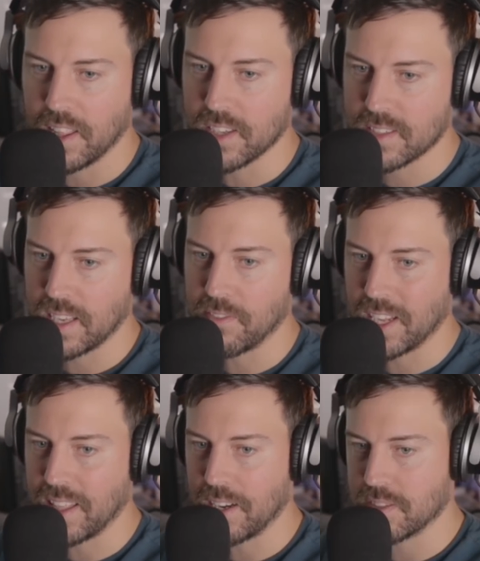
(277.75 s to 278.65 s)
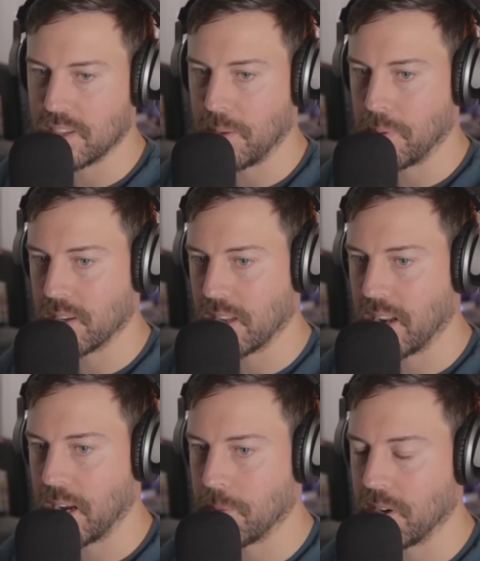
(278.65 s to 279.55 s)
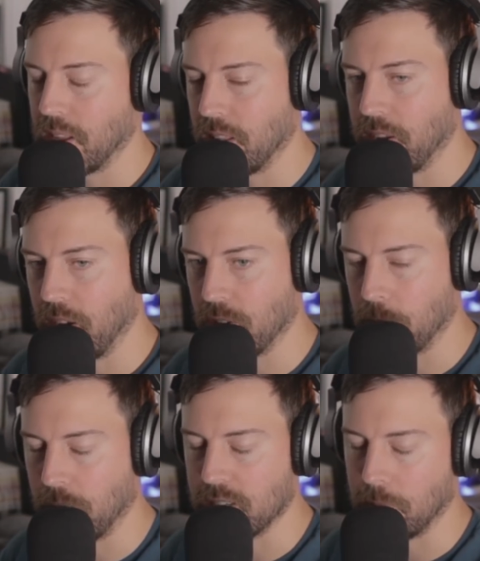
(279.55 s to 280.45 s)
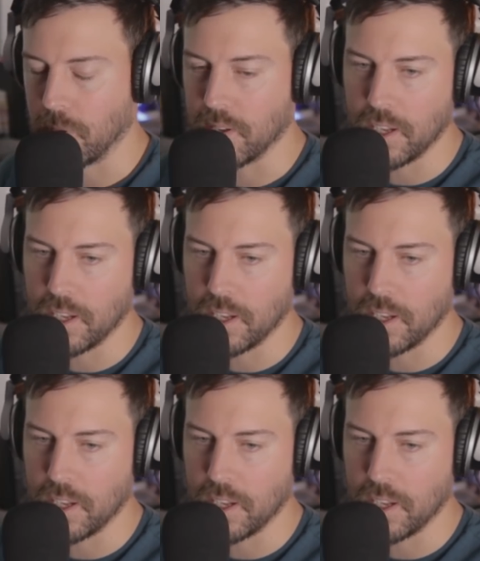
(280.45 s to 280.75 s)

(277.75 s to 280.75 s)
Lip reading: the $70,000 plug-in hybrid dollar price point.